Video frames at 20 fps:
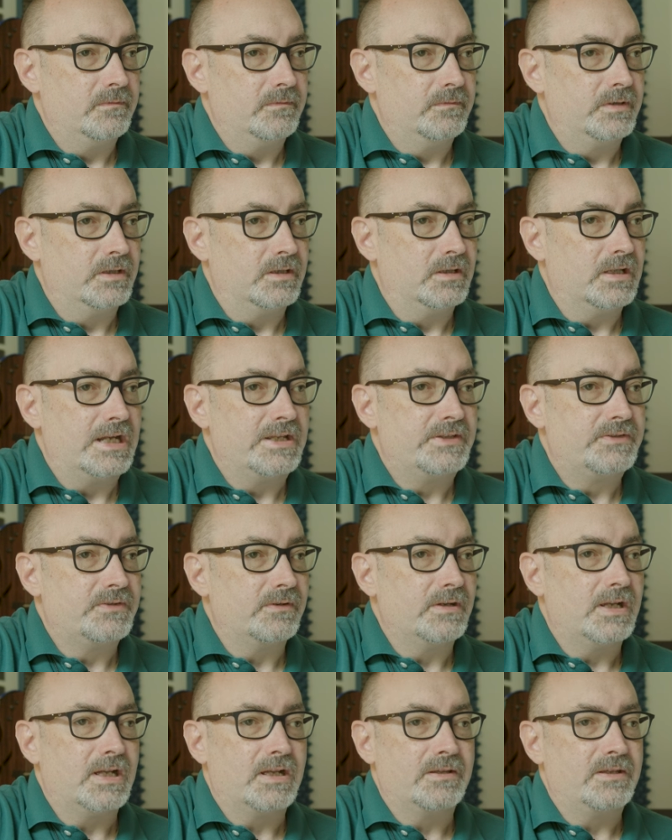When the lights
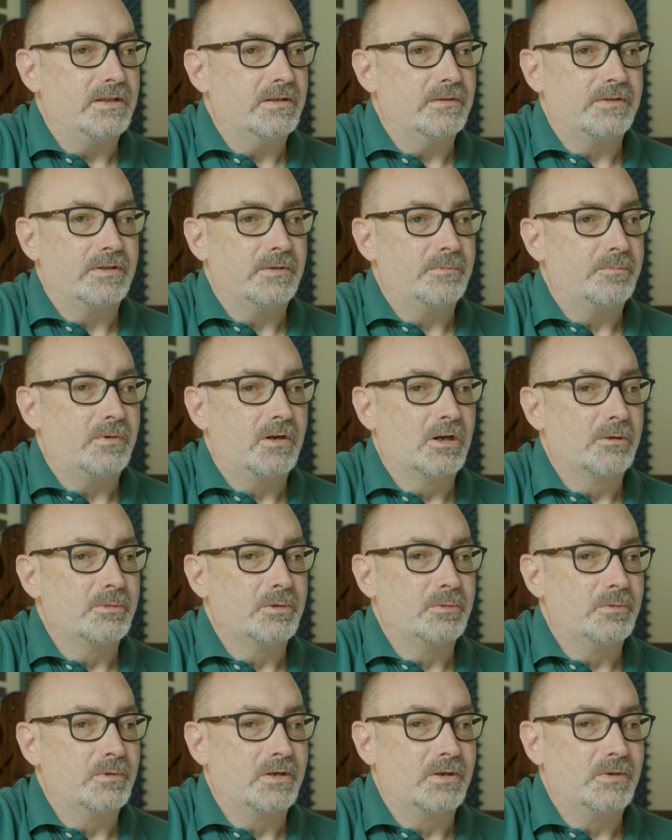are out, you know, the
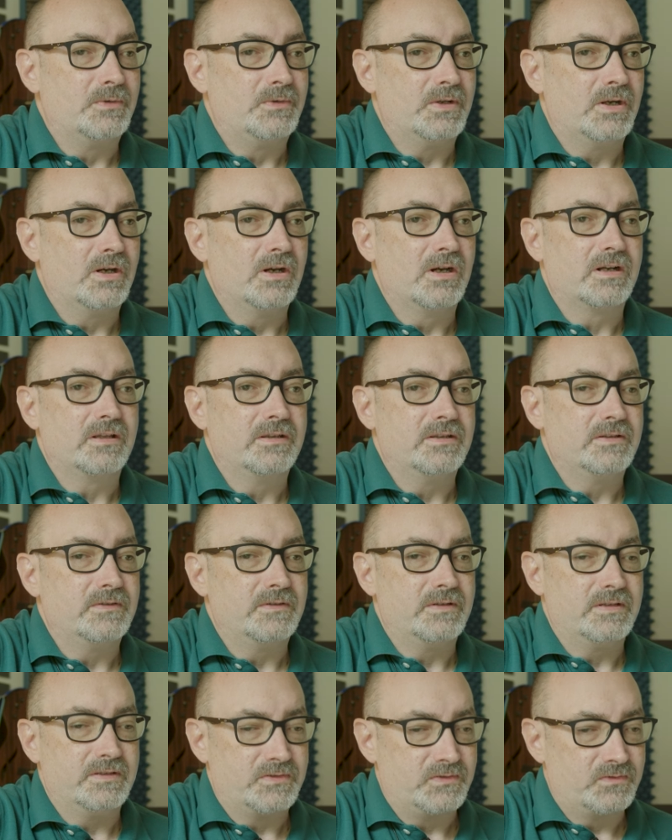apartment would go dark
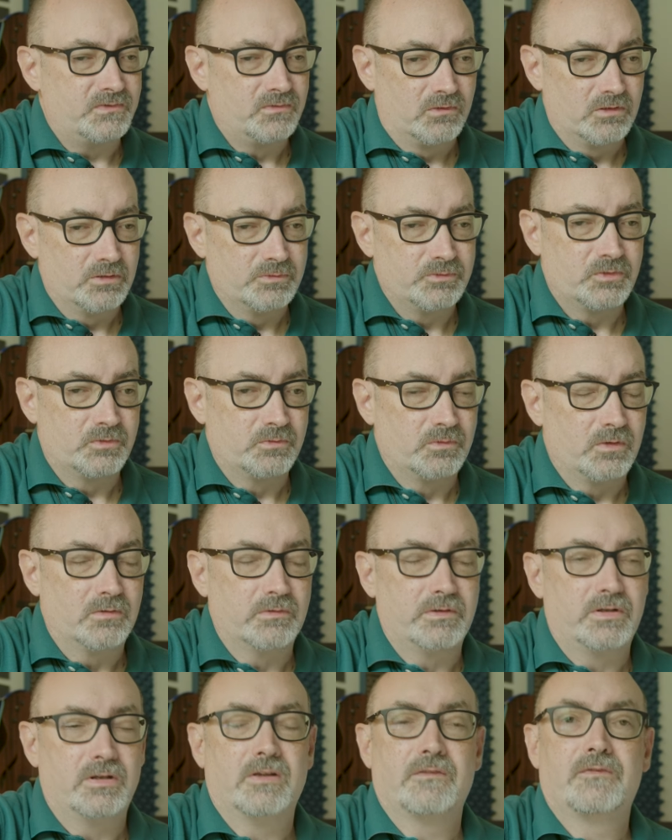and the storms would
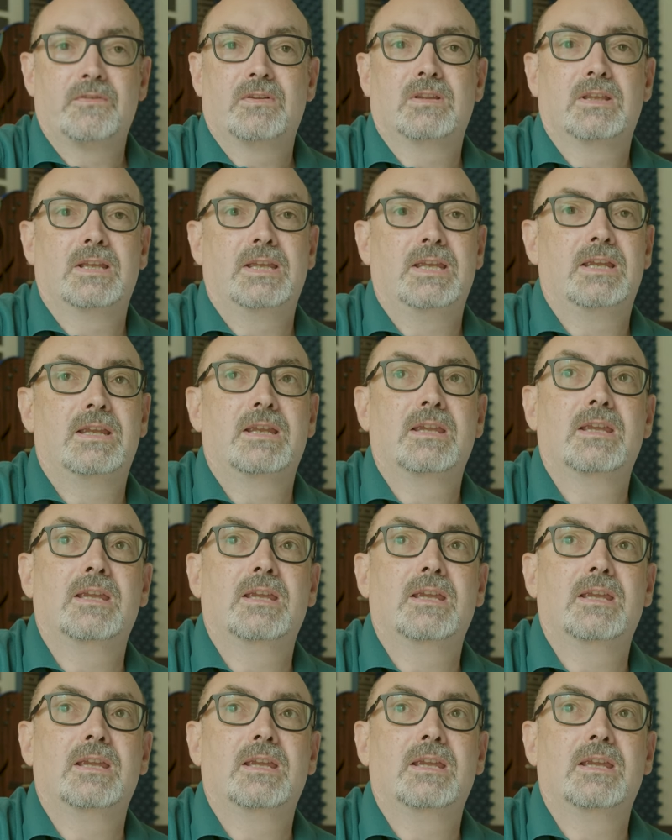roll in off the lake